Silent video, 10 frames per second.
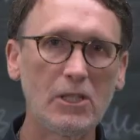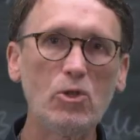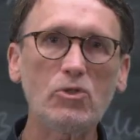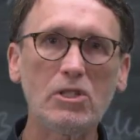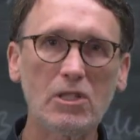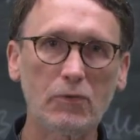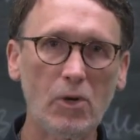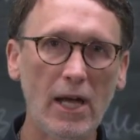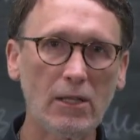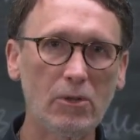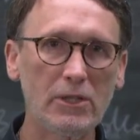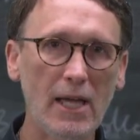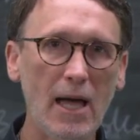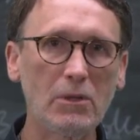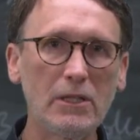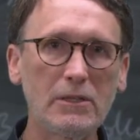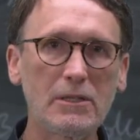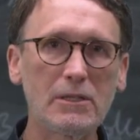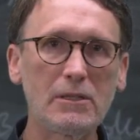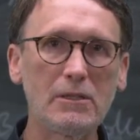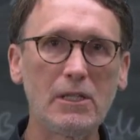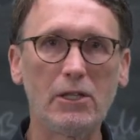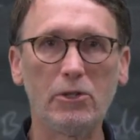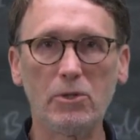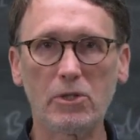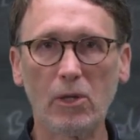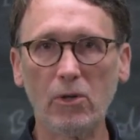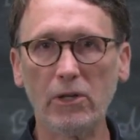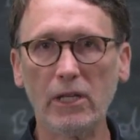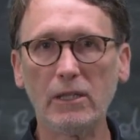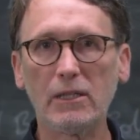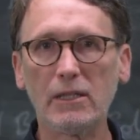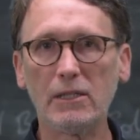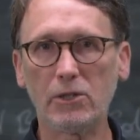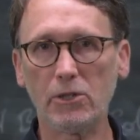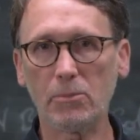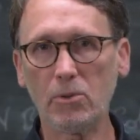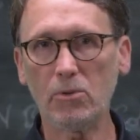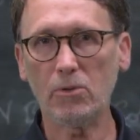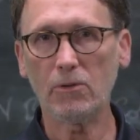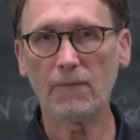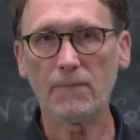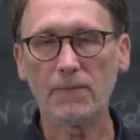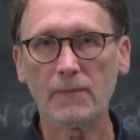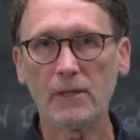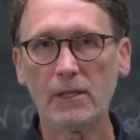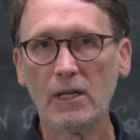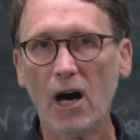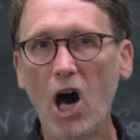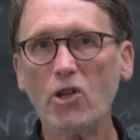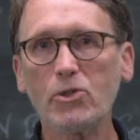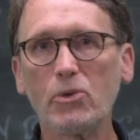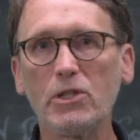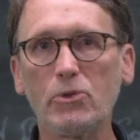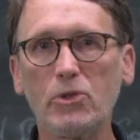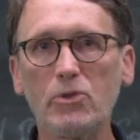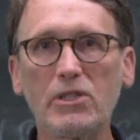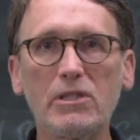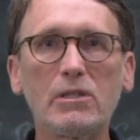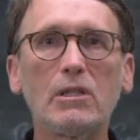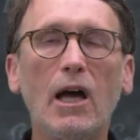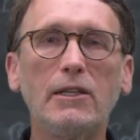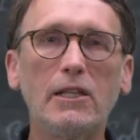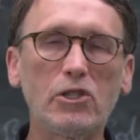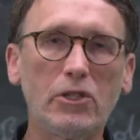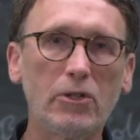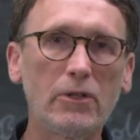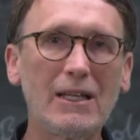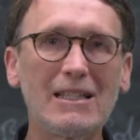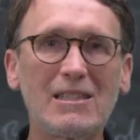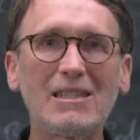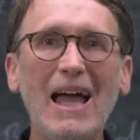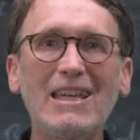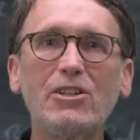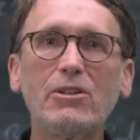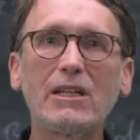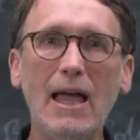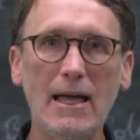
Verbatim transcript: usage of trichlor tablets to introduce chlorine into your pool also introduces additional cyanuric